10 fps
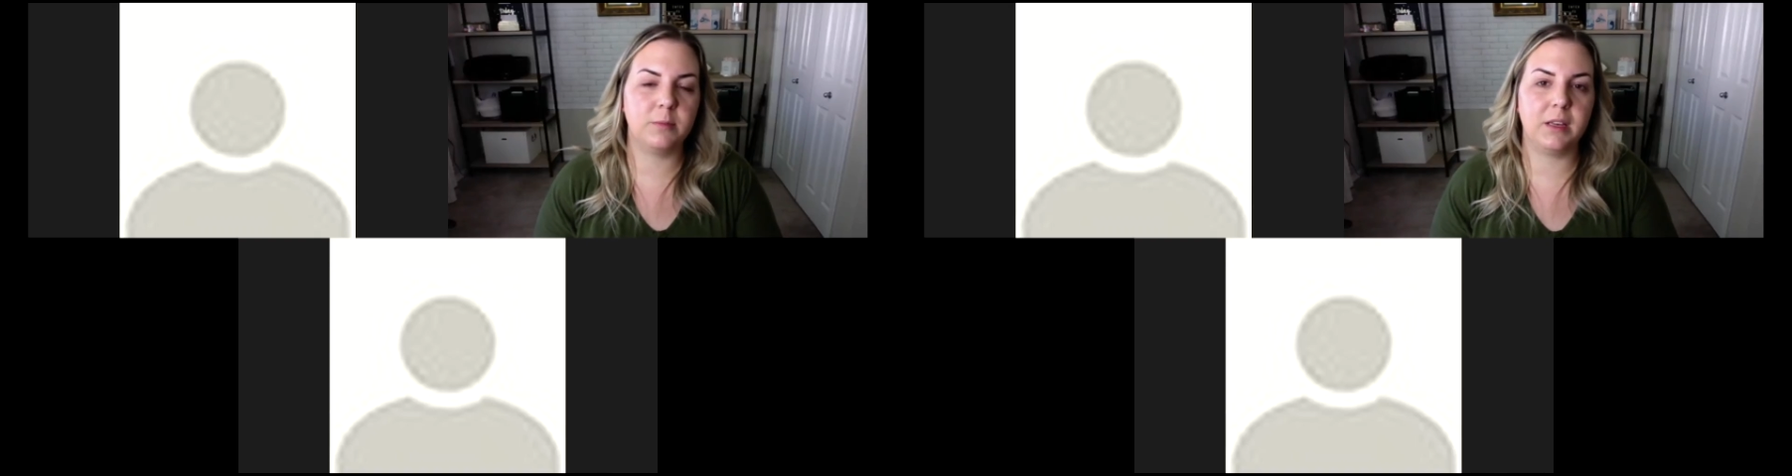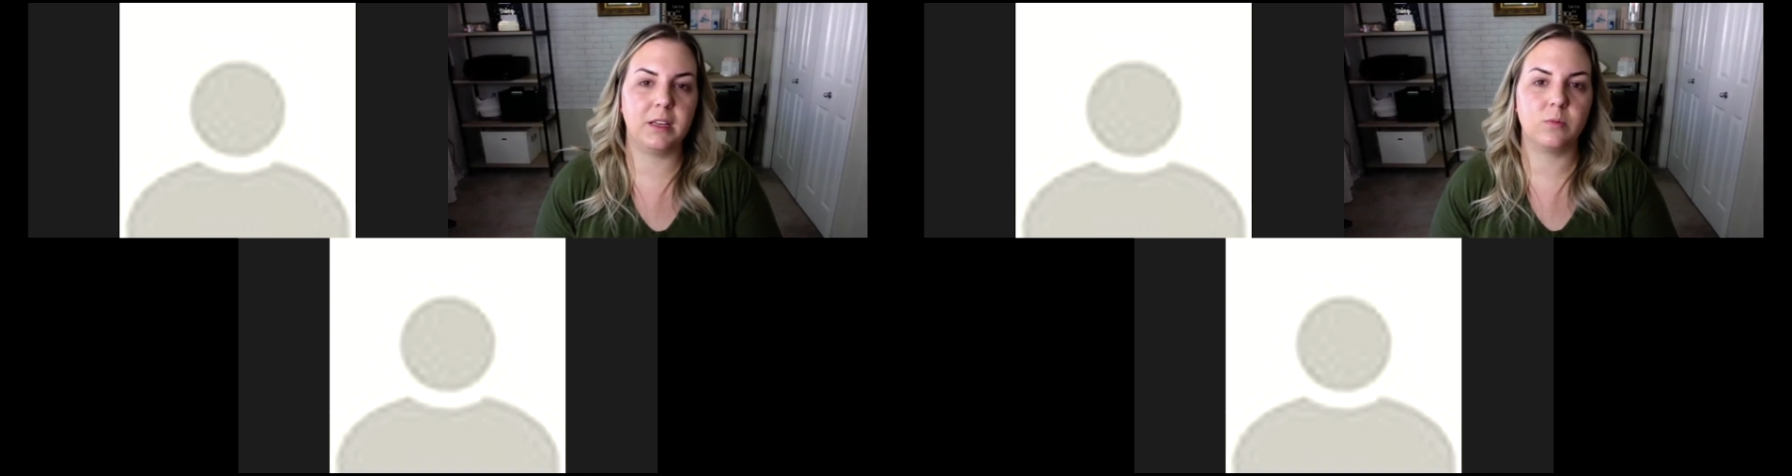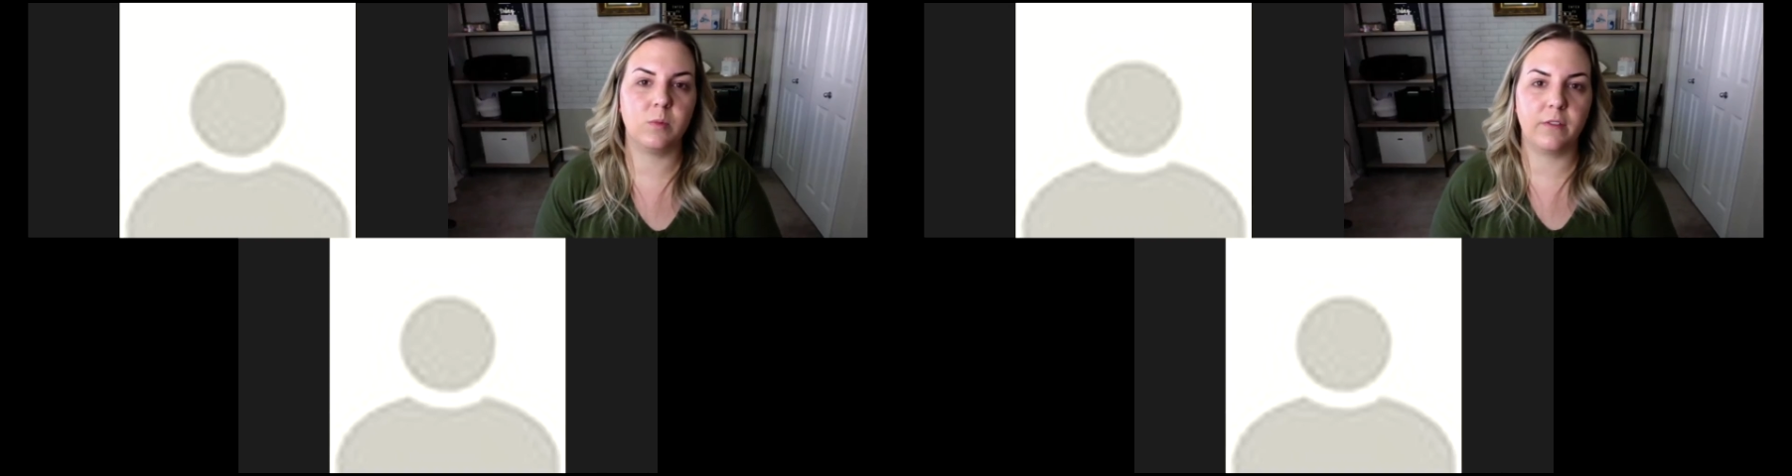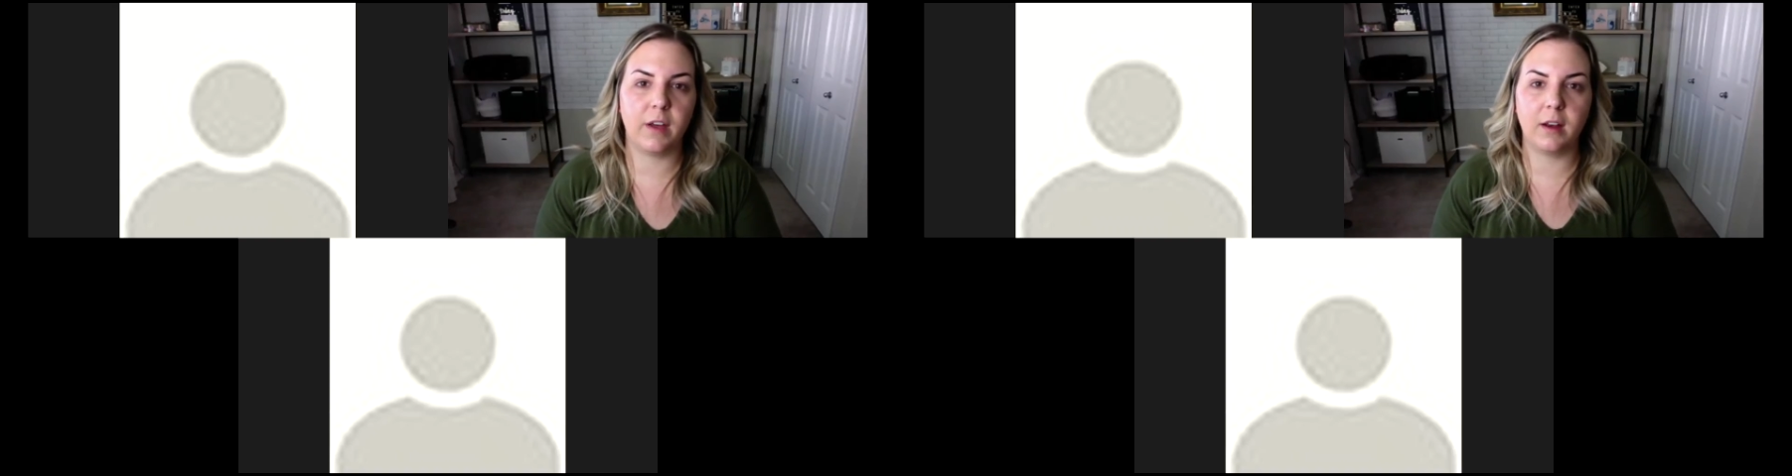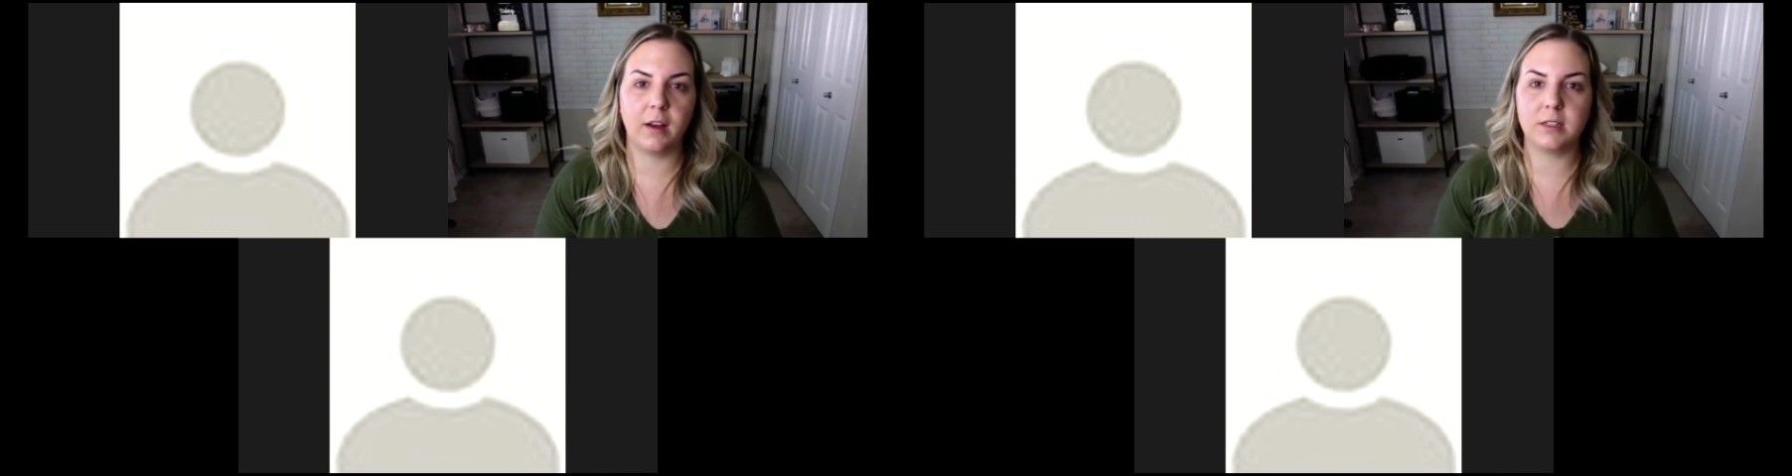because we've
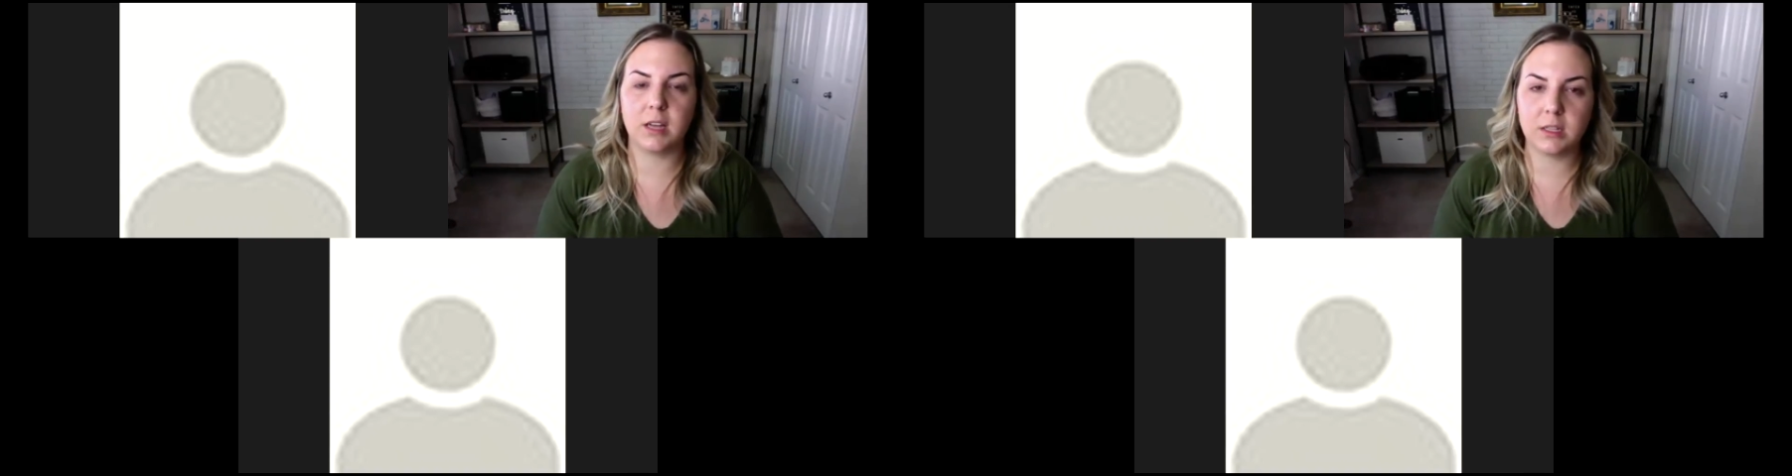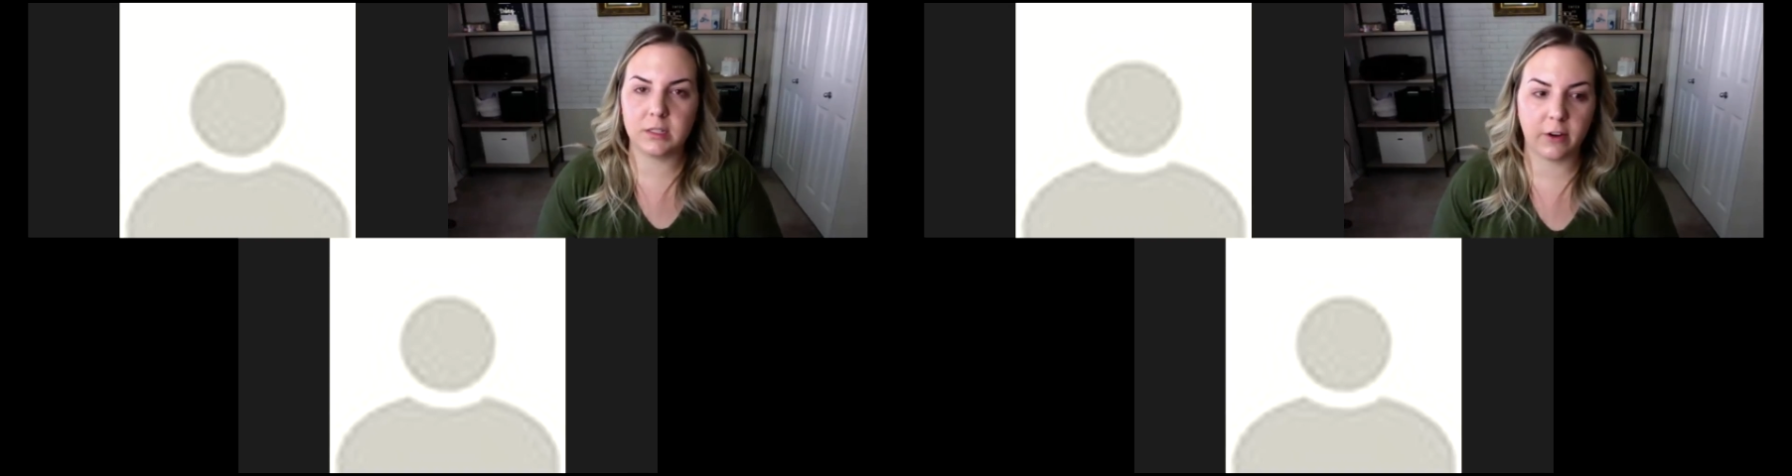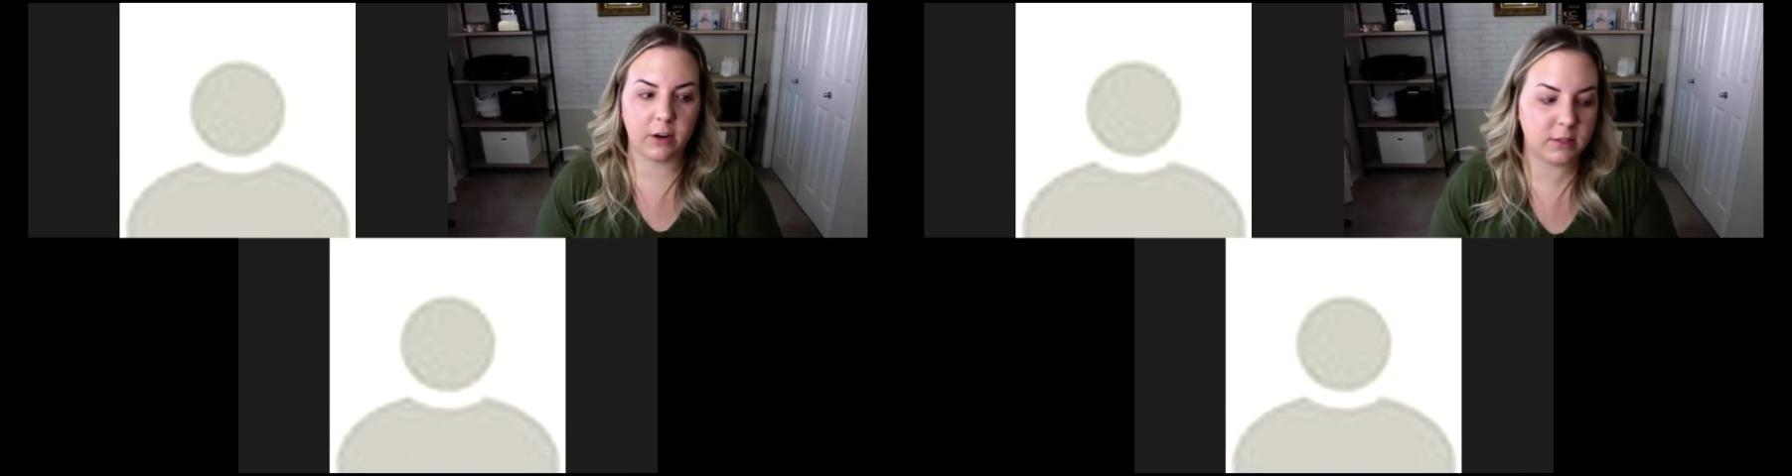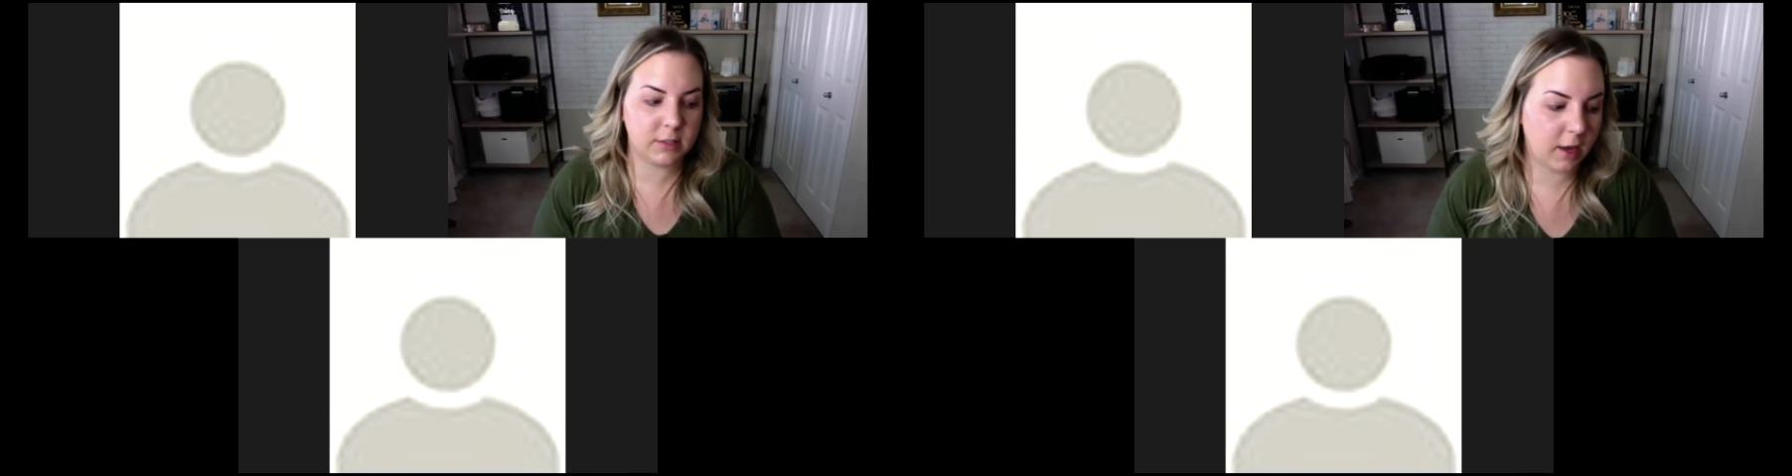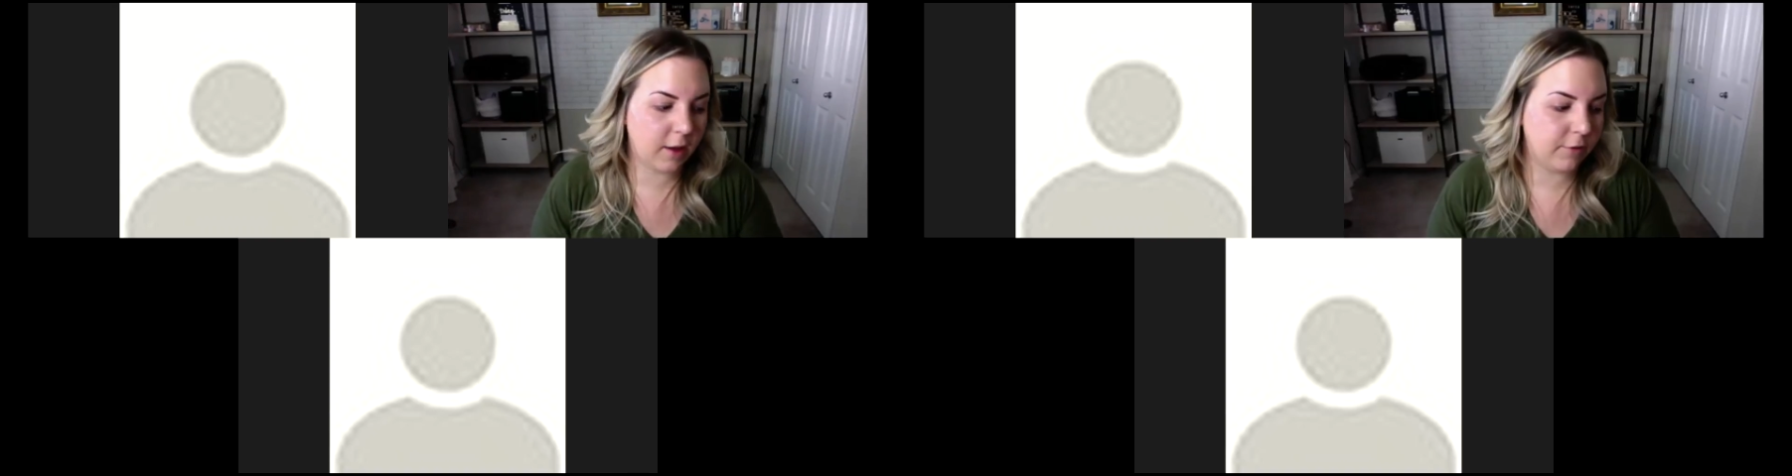had tons of artists
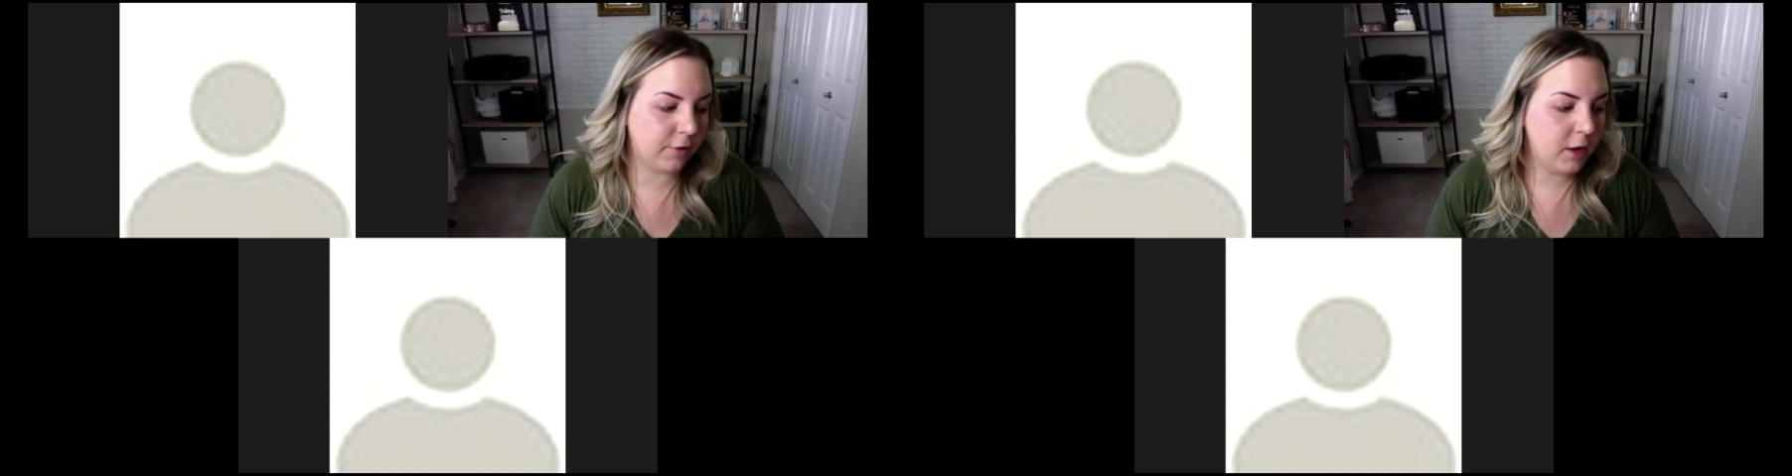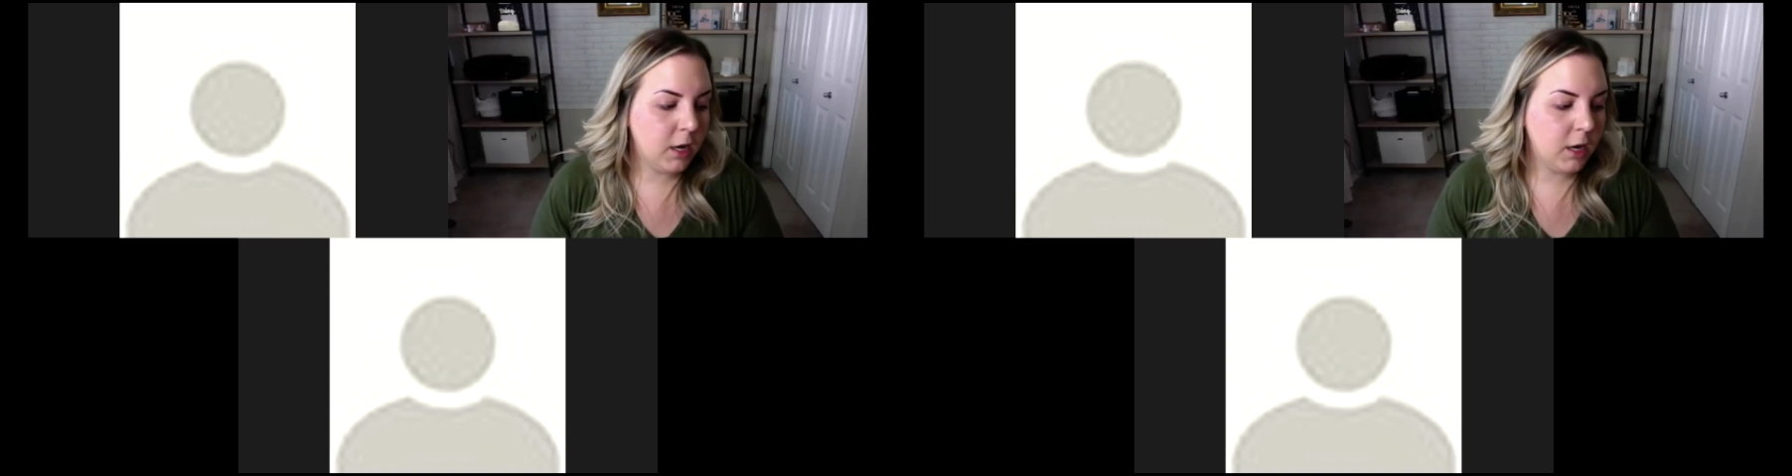that have